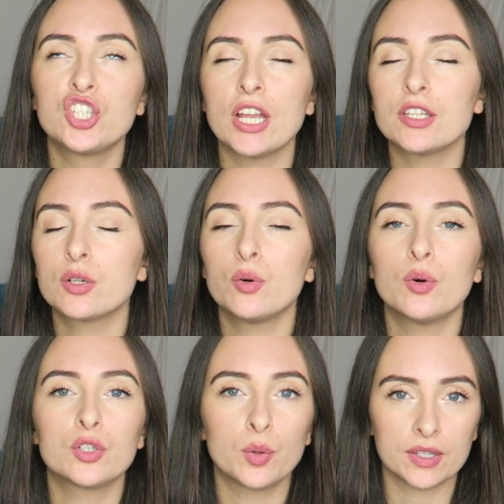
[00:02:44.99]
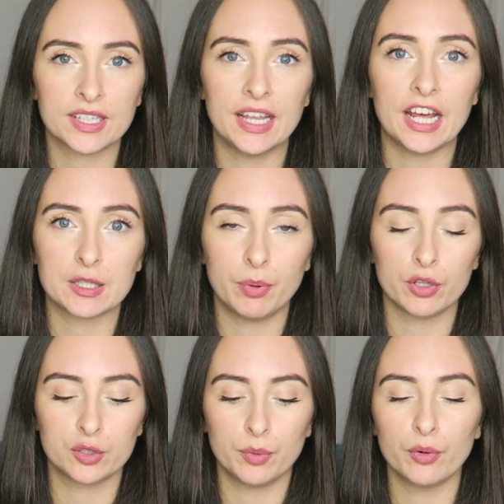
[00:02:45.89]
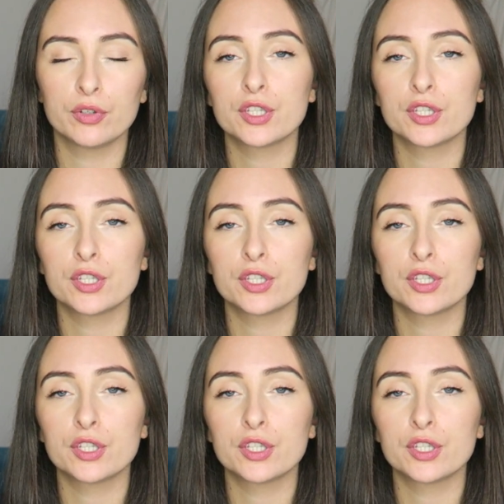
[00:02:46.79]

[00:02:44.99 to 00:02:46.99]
gentle to our skin as possible.